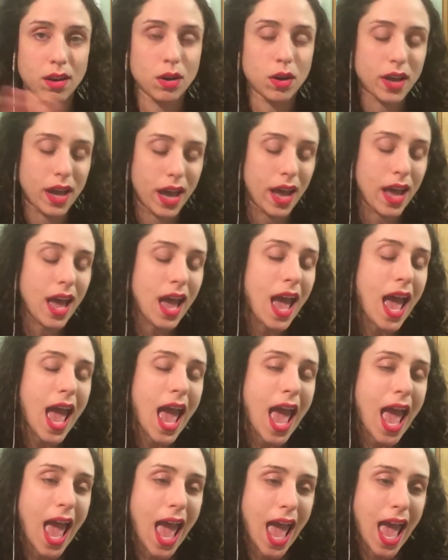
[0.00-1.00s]
okay?
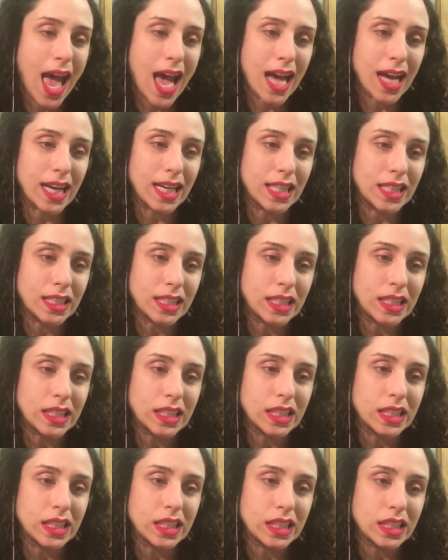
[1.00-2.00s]

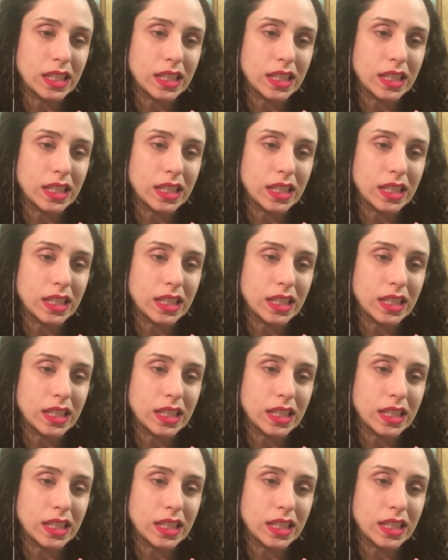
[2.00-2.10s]
And